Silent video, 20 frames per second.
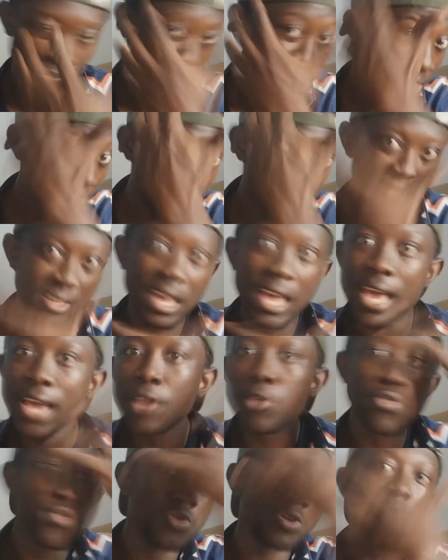this
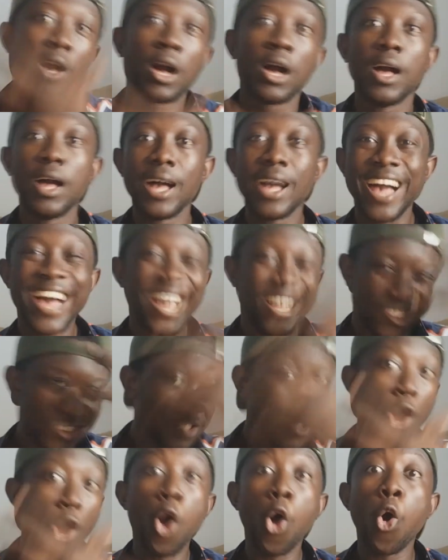area
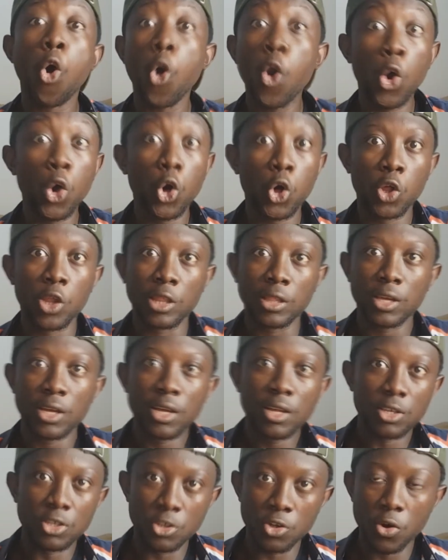at all.
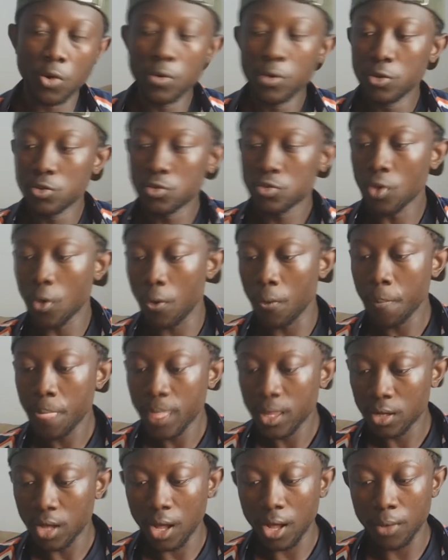So
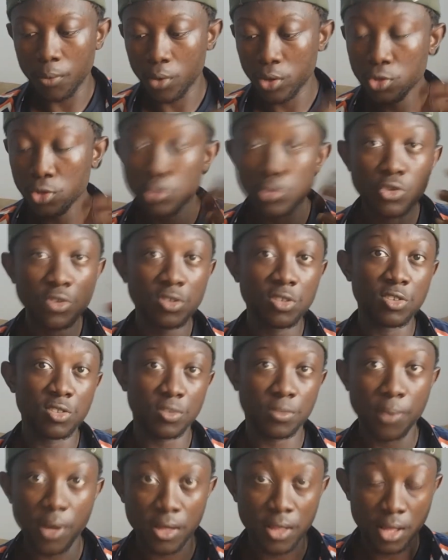when you're using a
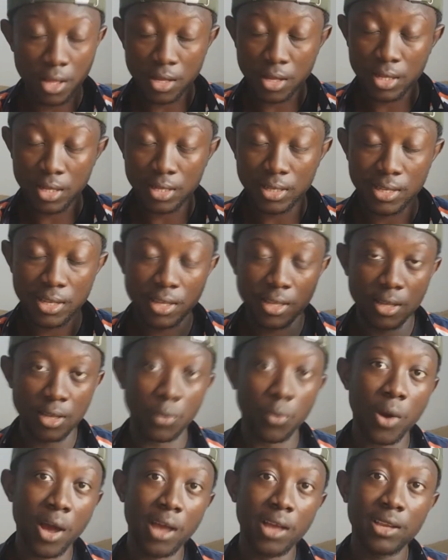smart
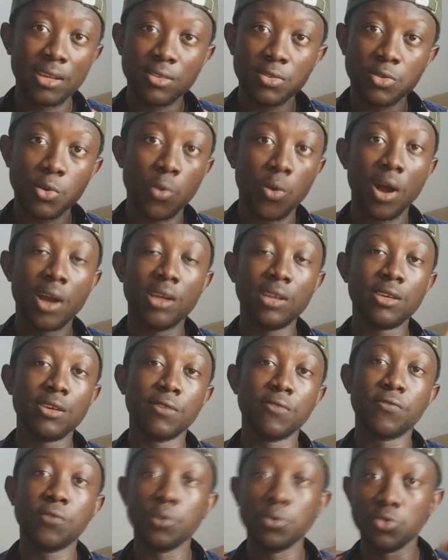wireless or wired
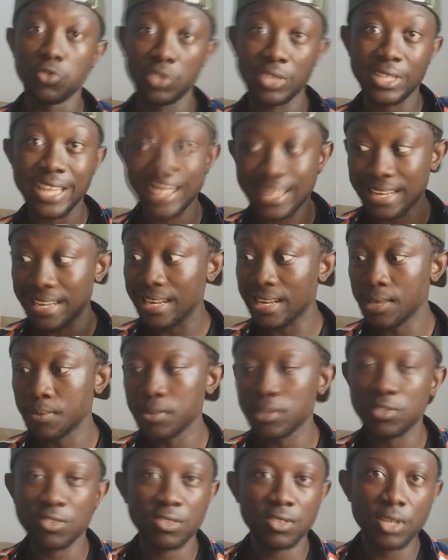earphones, that
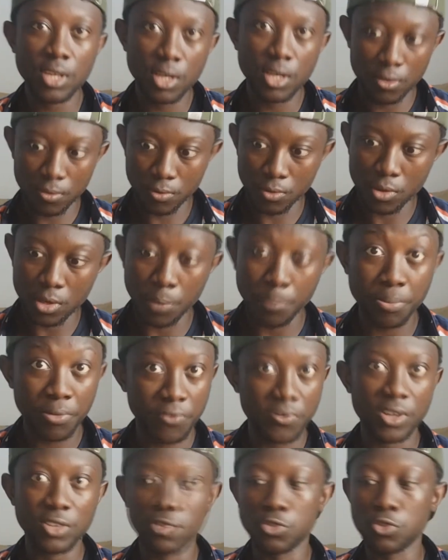
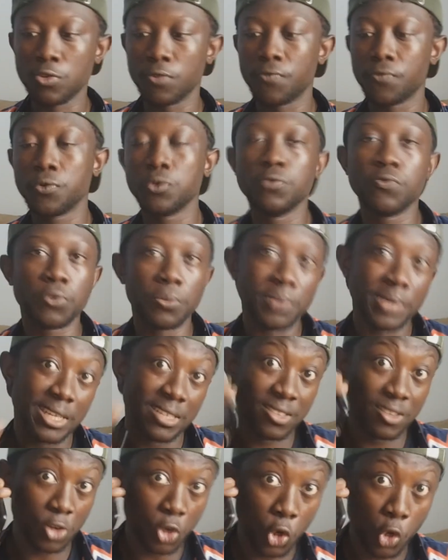prevents your phone from
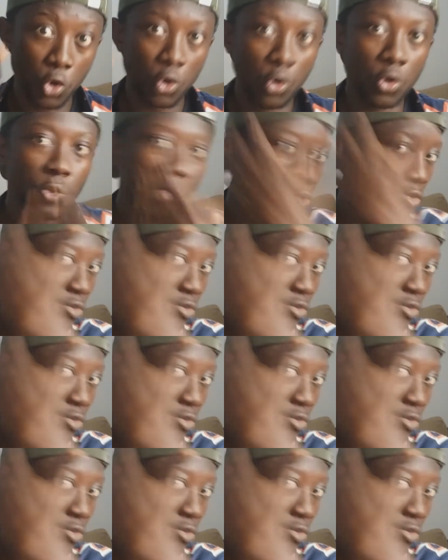getting close